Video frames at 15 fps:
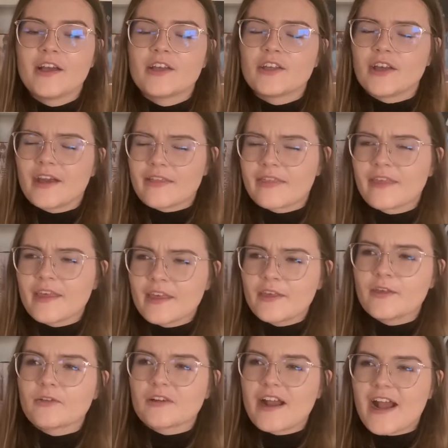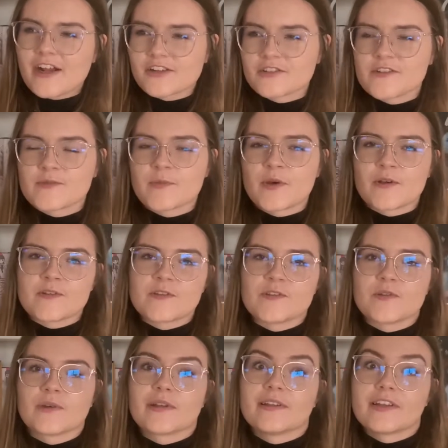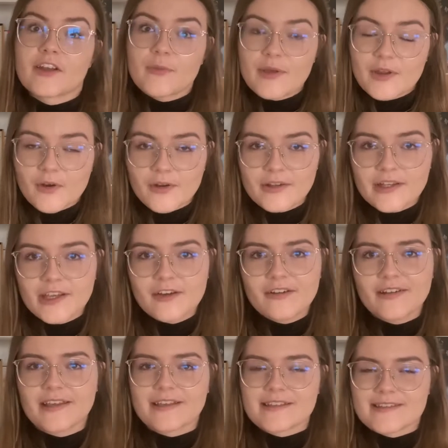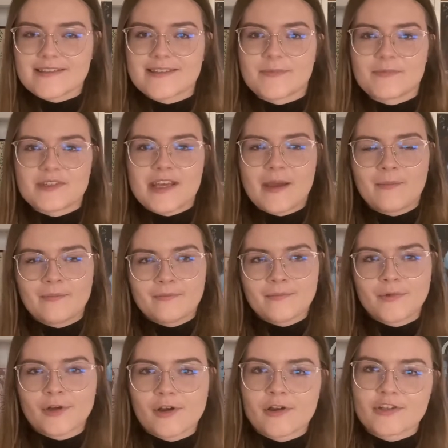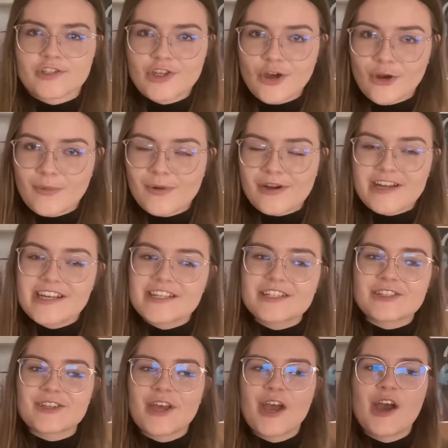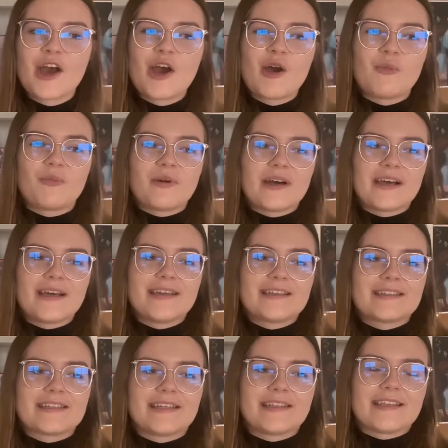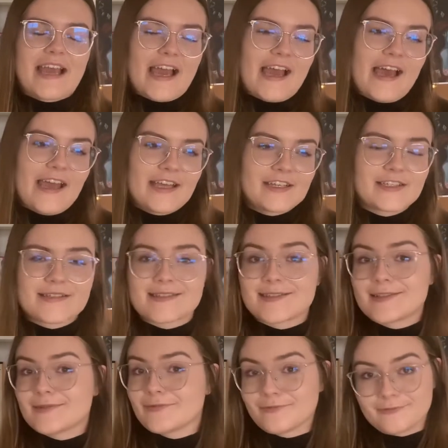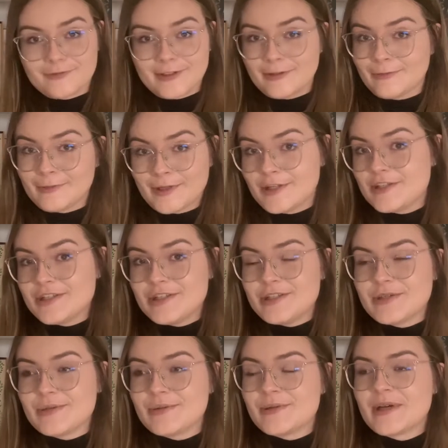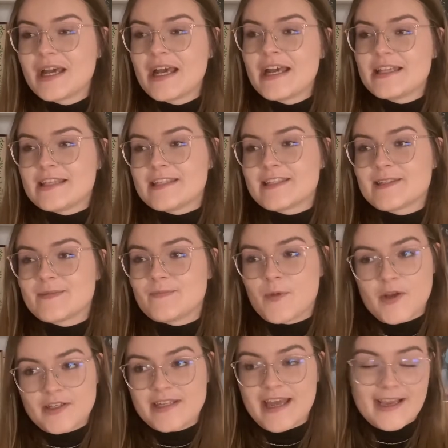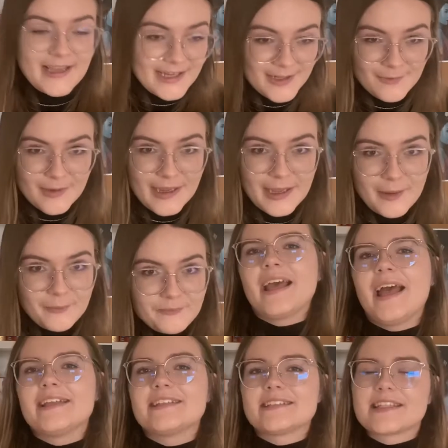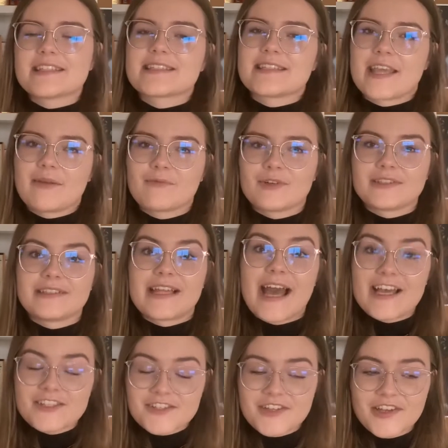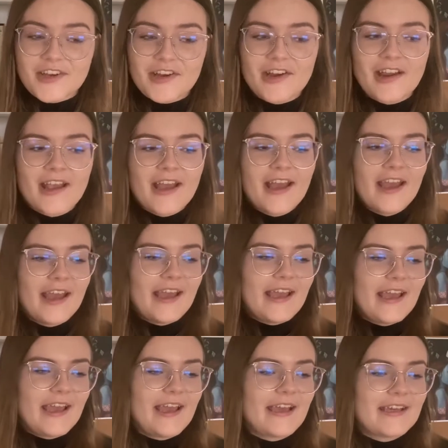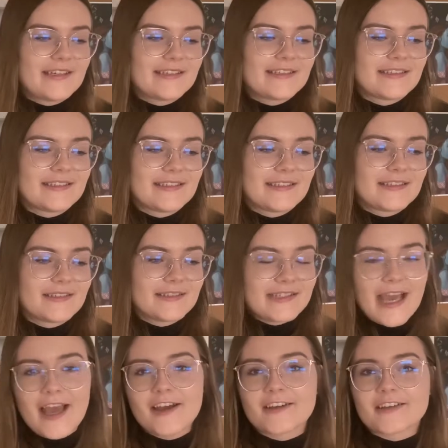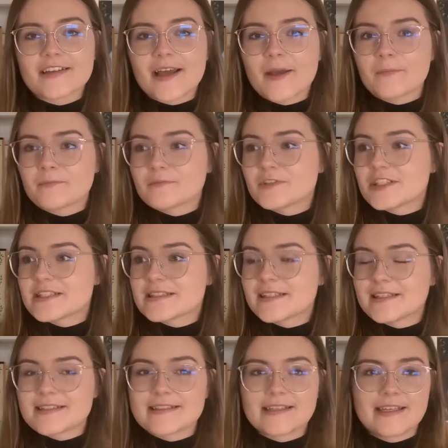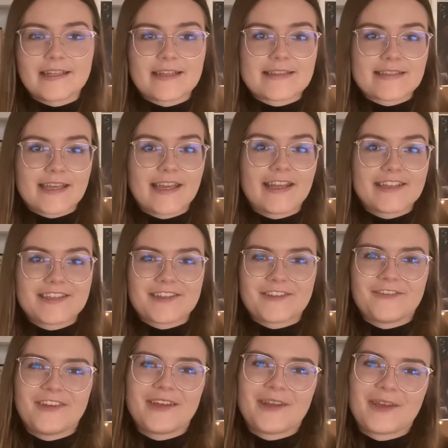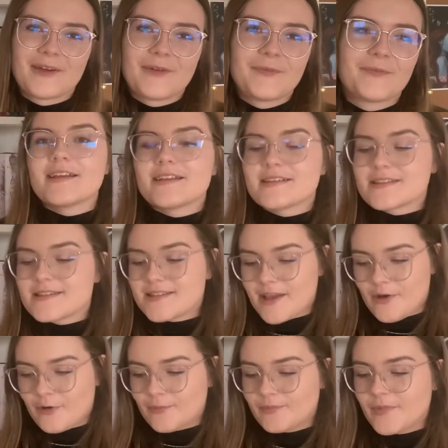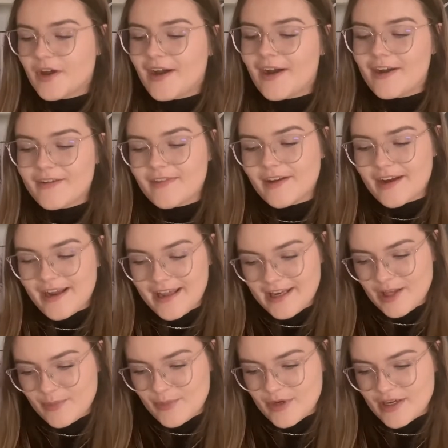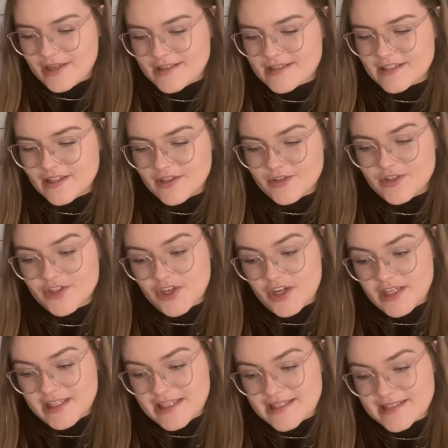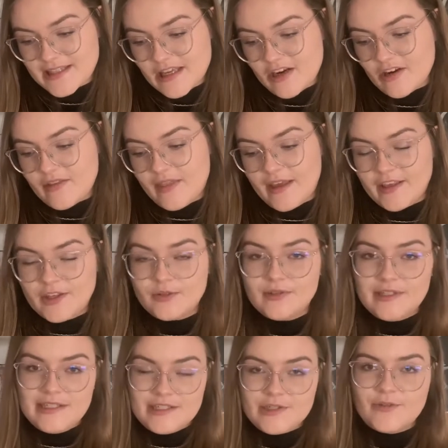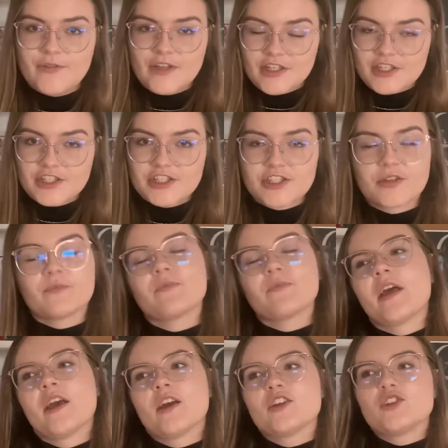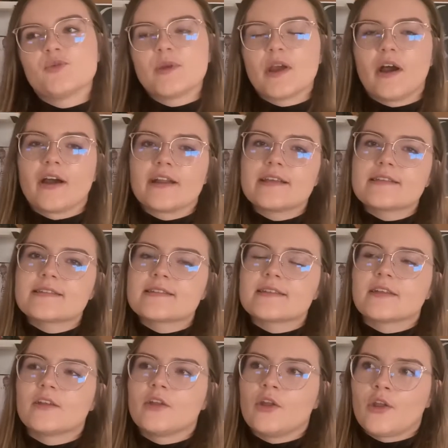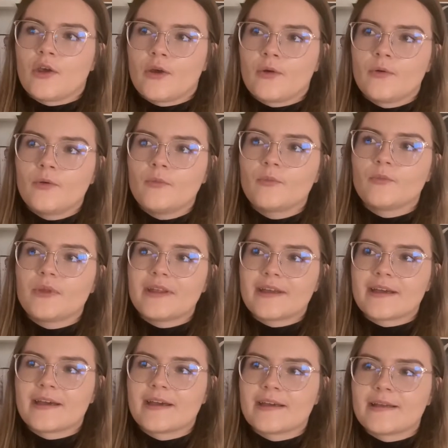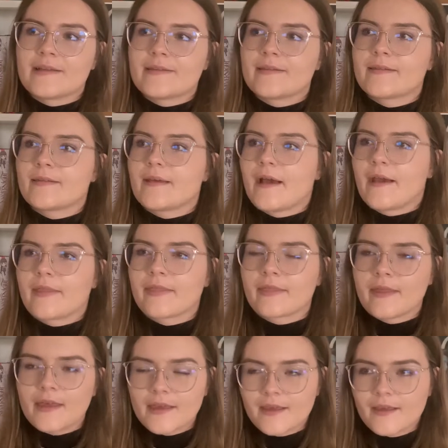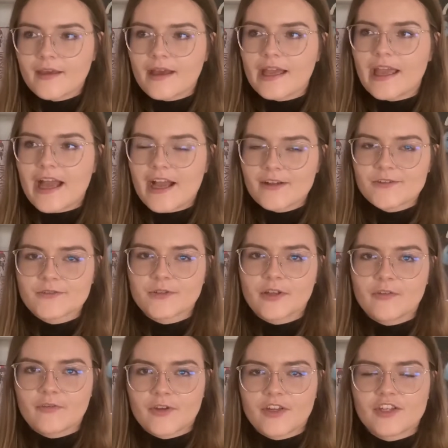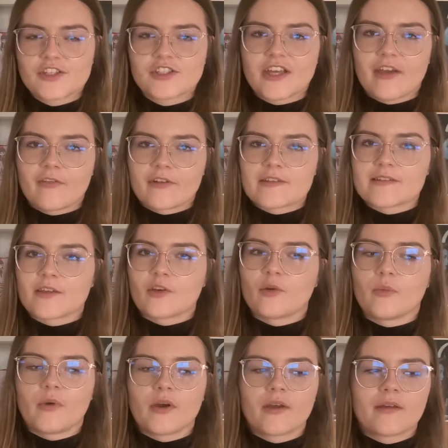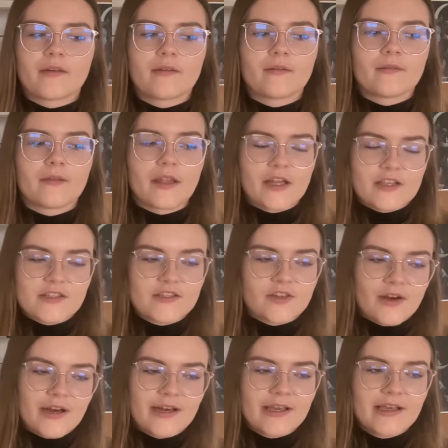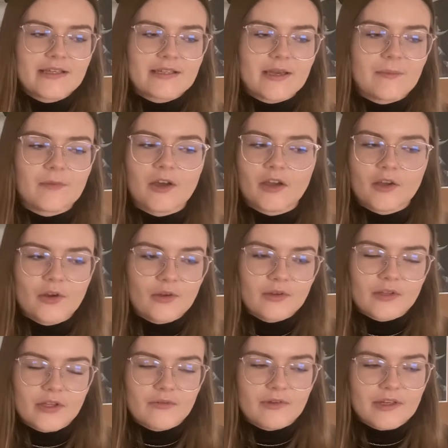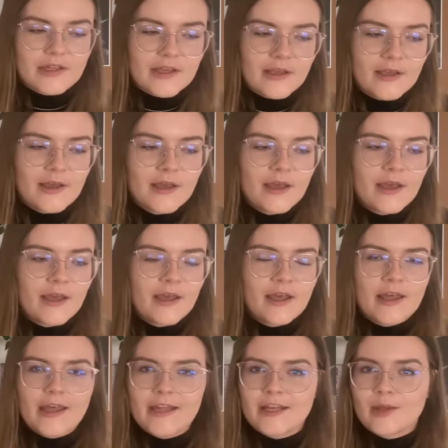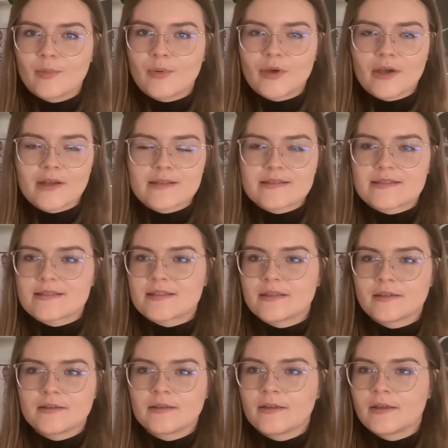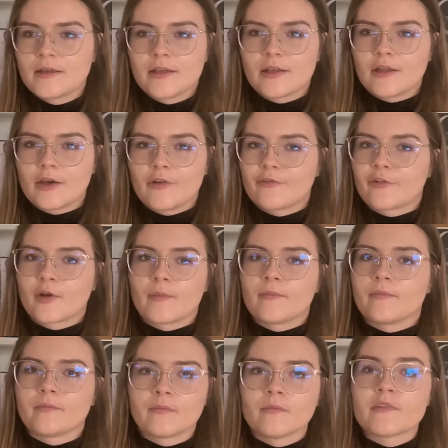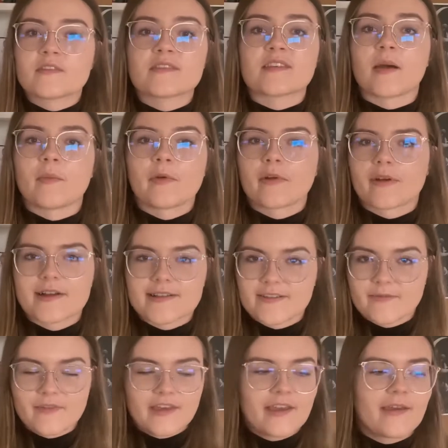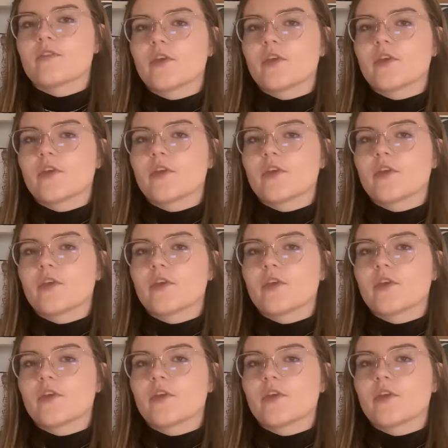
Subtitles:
I think you were actually supposed to do a little bit earlier, like in September, October-ish. But yeah, I just really wanted to do this book tag anyway. I did the same one last year, and yeah, I'm just gonna say let's get into the video. So, are there any books you started this year that you need to finish? To be honest, no, because I think I actually finished every single book that I started. I'm not currently reading any books, from summer or something.